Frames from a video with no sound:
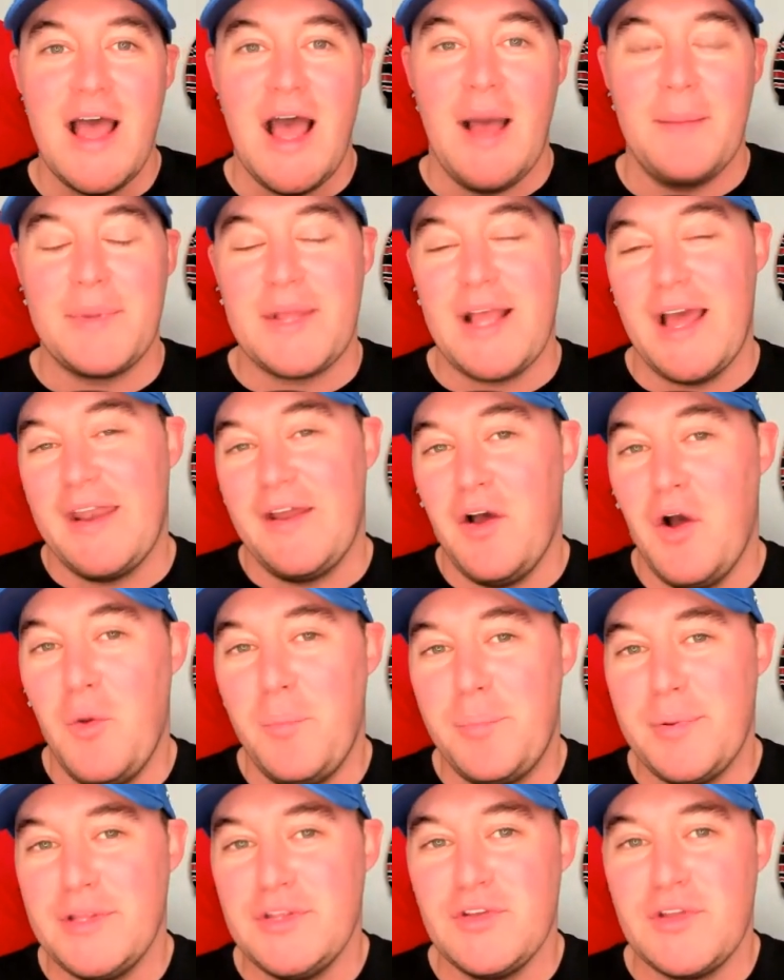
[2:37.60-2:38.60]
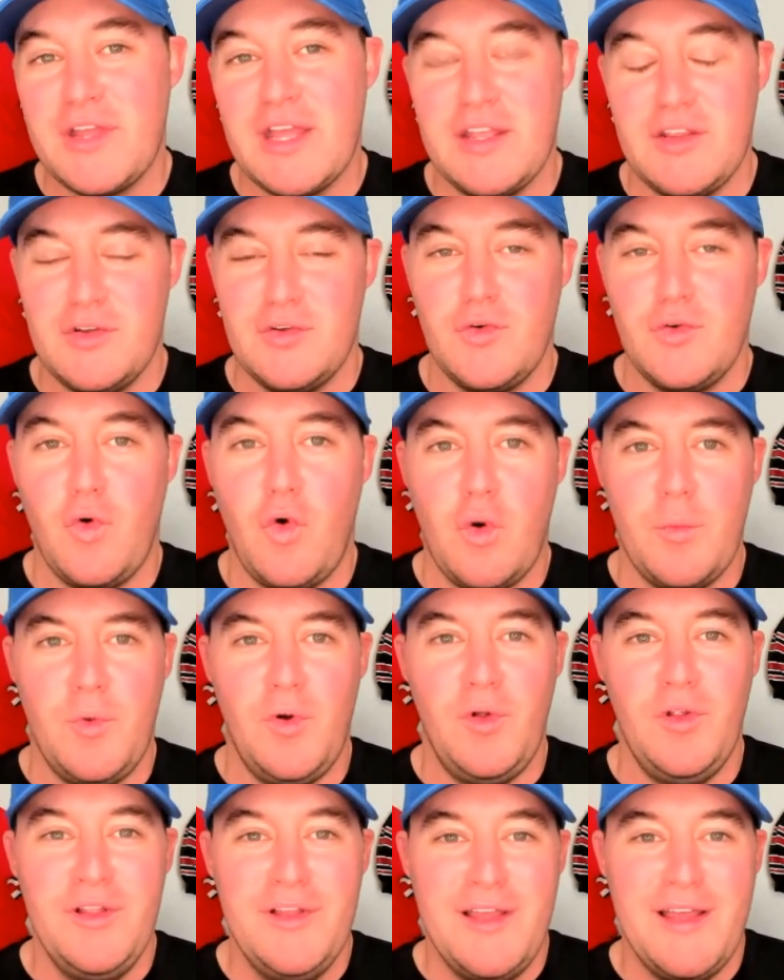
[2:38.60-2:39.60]
I'm kind of hoping you get your
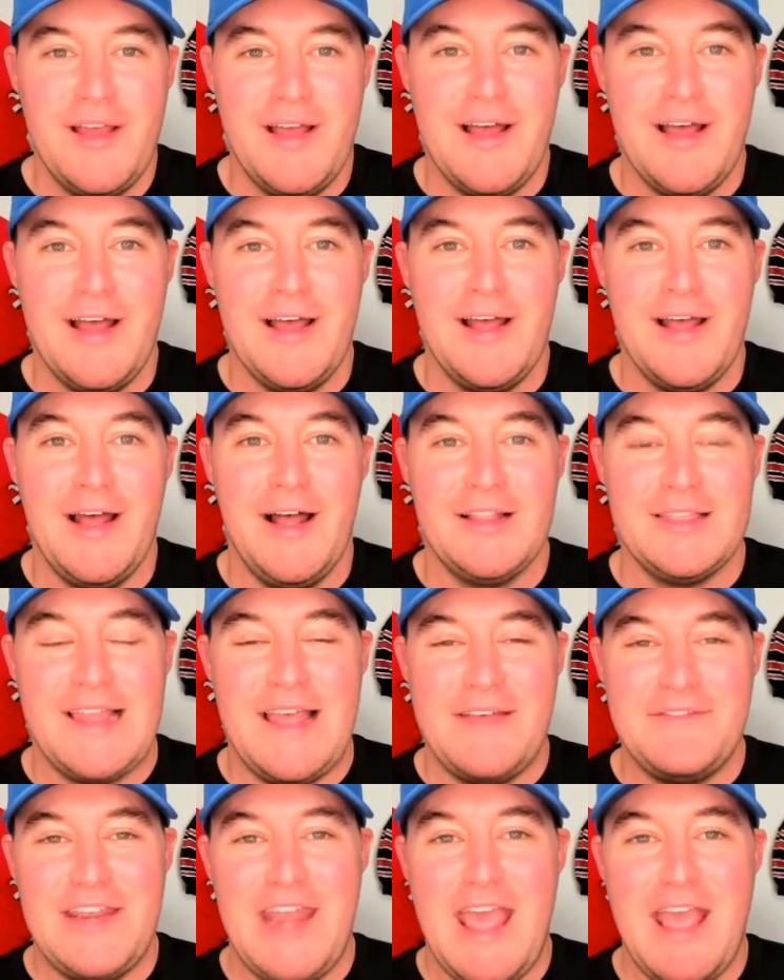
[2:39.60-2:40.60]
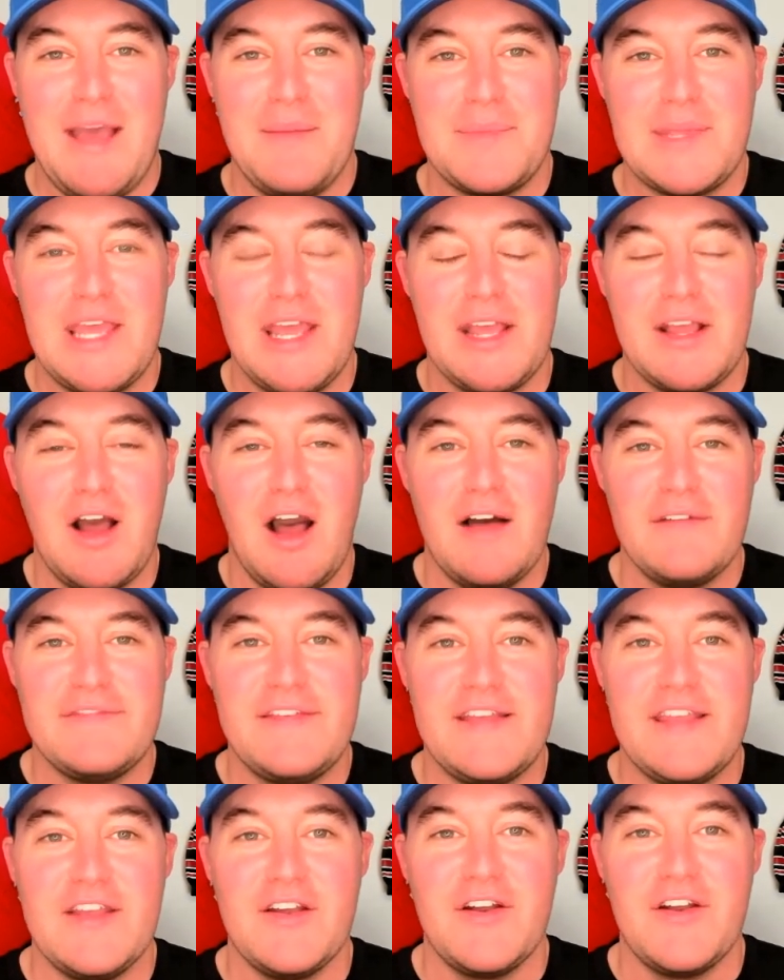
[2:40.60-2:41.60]
normal uh, eleven a m
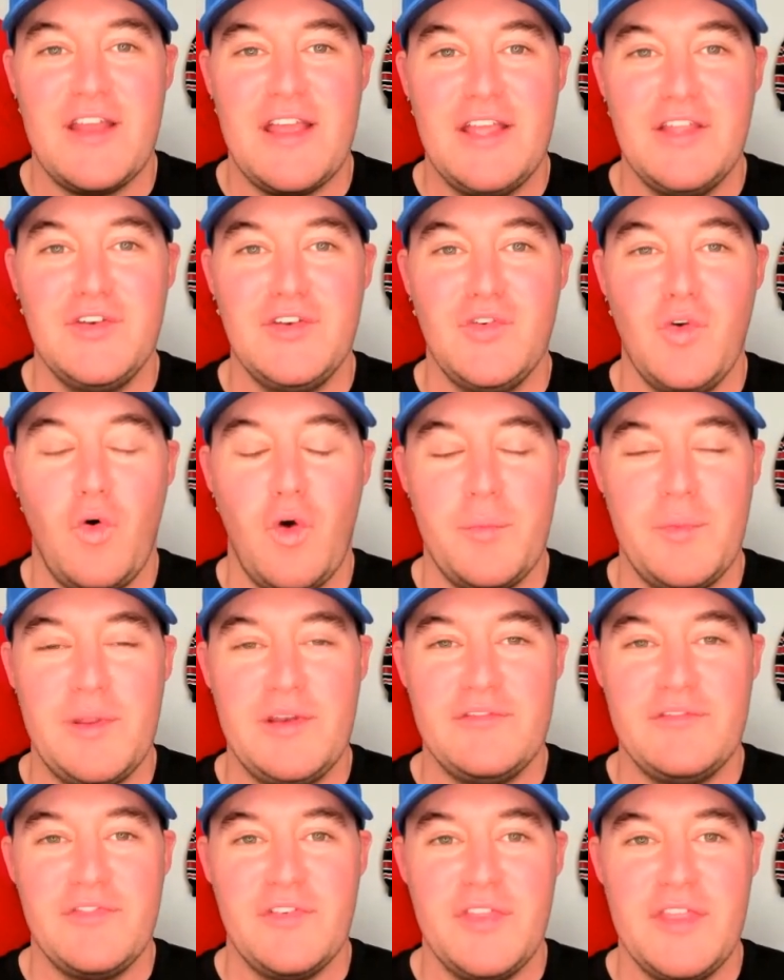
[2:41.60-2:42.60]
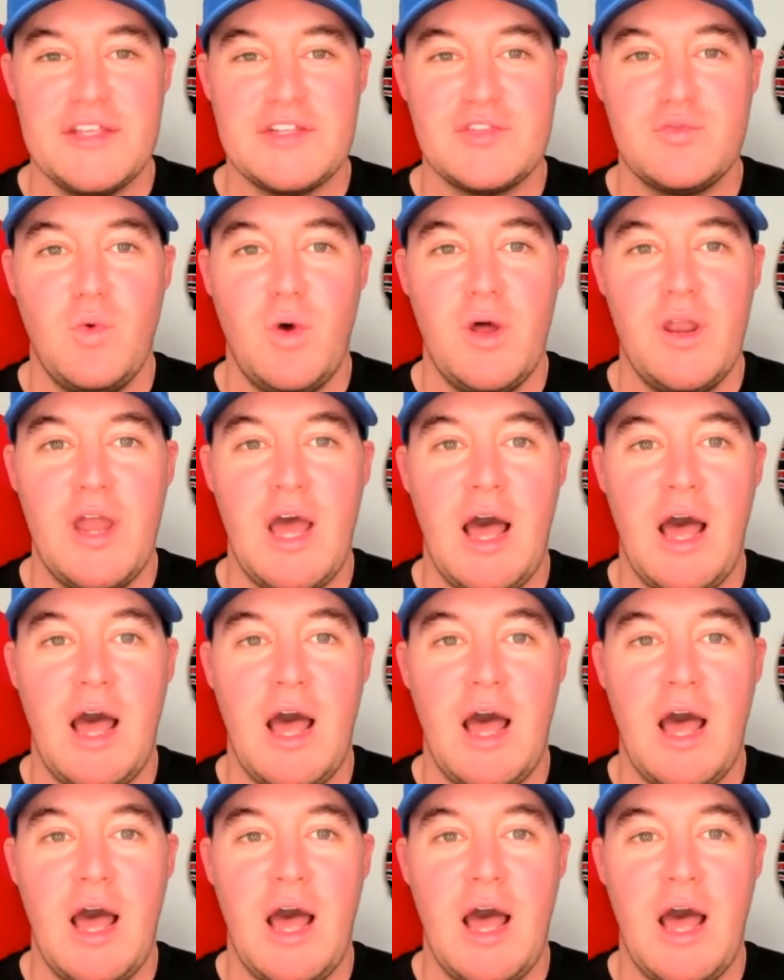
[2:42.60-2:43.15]
kickoff here in Norman for this one.